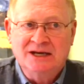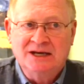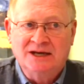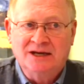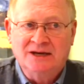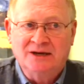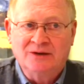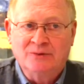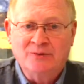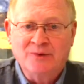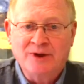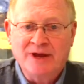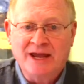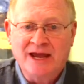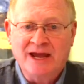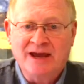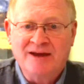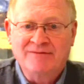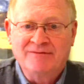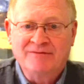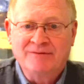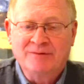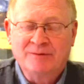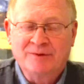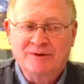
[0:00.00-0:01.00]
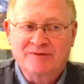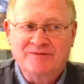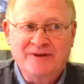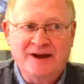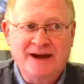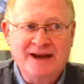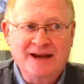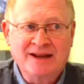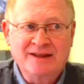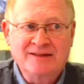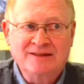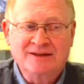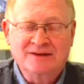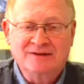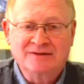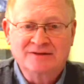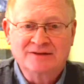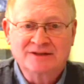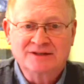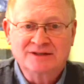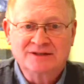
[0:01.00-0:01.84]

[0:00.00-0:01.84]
uh, we have we're finding that